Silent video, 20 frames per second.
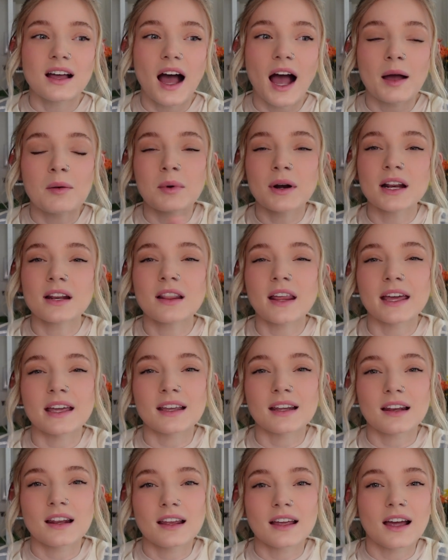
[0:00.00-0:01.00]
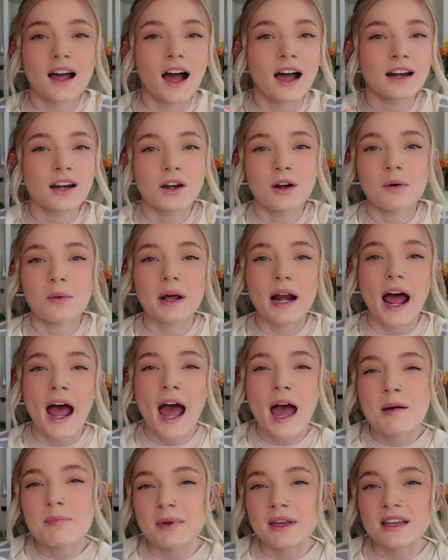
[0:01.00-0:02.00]
i wanted like kind of know what
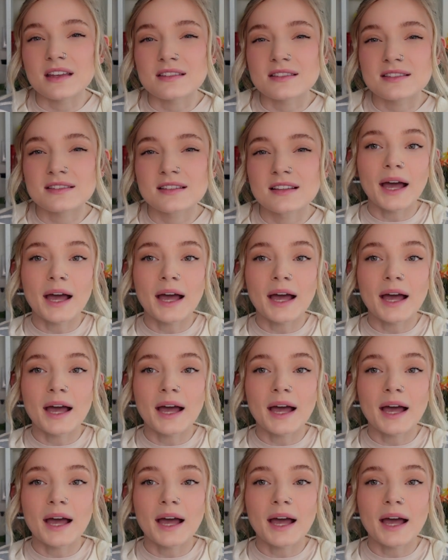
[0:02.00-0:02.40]
happens.